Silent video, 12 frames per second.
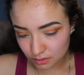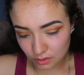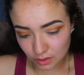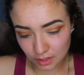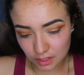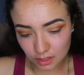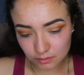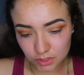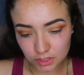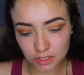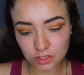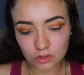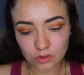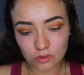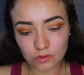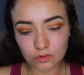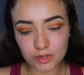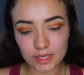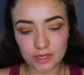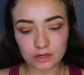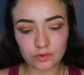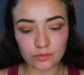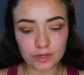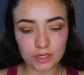So I think I'm just gonna go
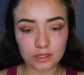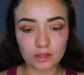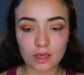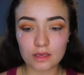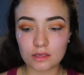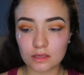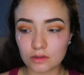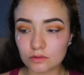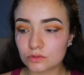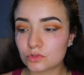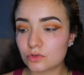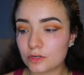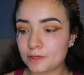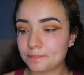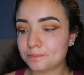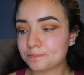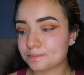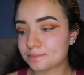in with Guilt Trip